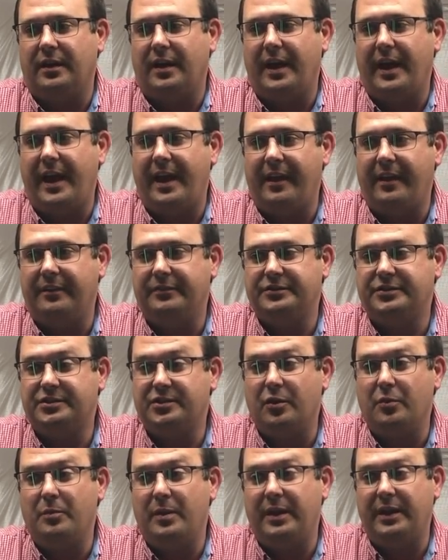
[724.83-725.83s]
I have
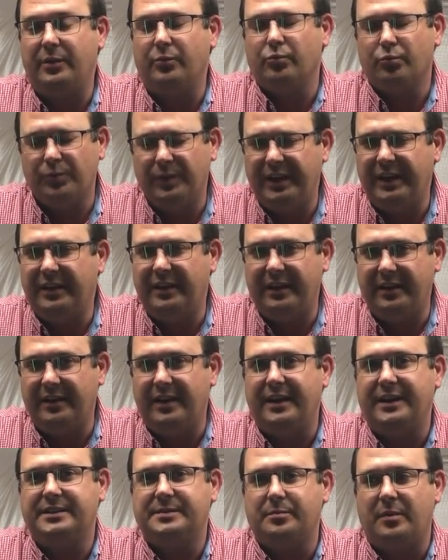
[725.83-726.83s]
so many really
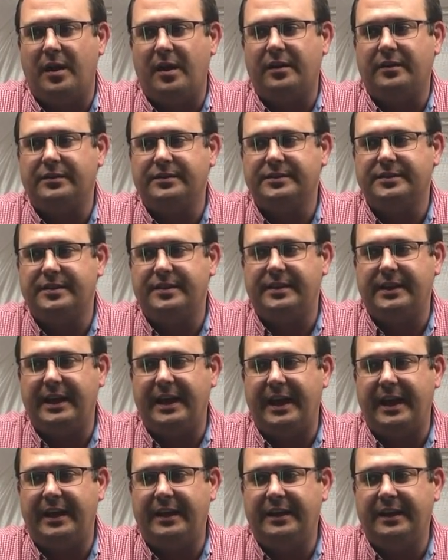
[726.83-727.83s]
nice models
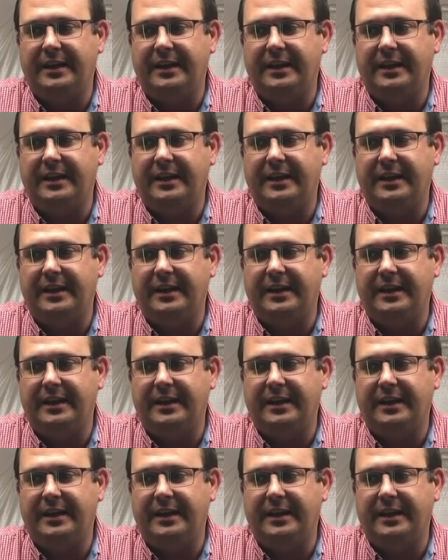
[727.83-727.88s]
that,